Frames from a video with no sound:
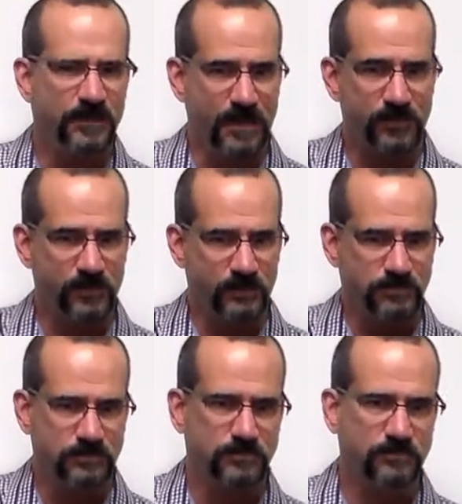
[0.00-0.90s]
on the other
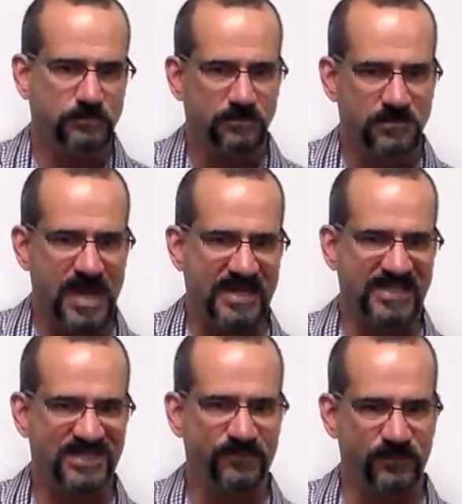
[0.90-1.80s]

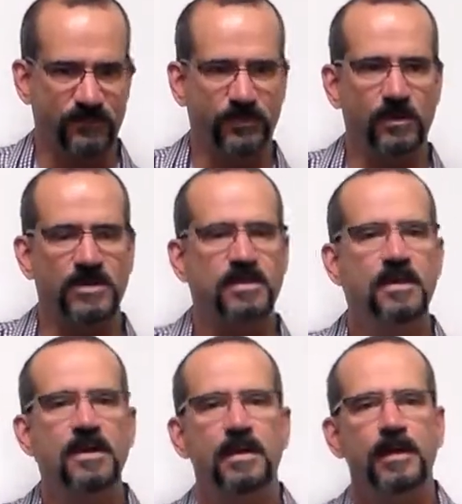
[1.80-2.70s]
97 floors.
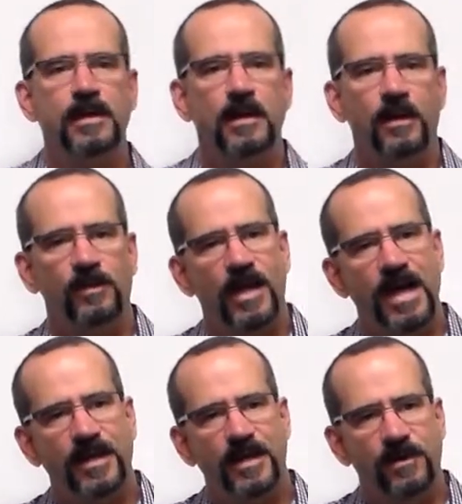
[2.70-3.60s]
A
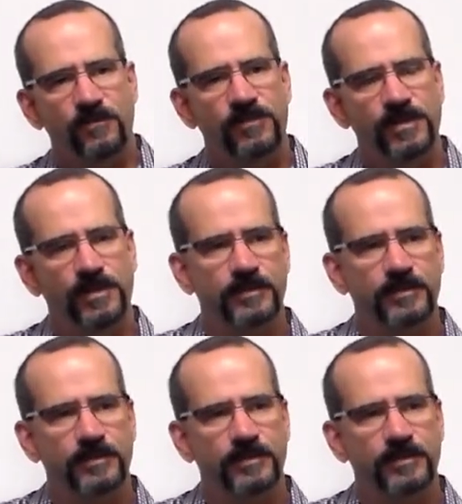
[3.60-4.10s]
lot of